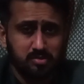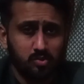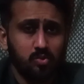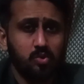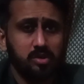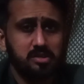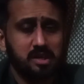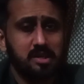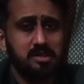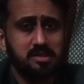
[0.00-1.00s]
school going
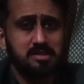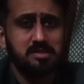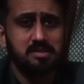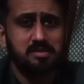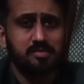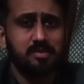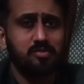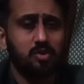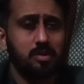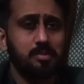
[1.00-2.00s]
child is suffering
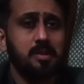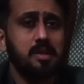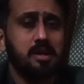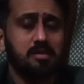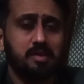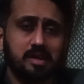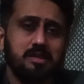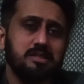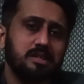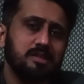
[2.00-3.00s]
from viral
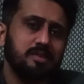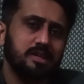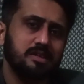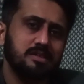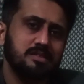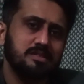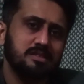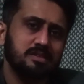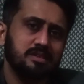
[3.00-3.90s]
conjunctivitis,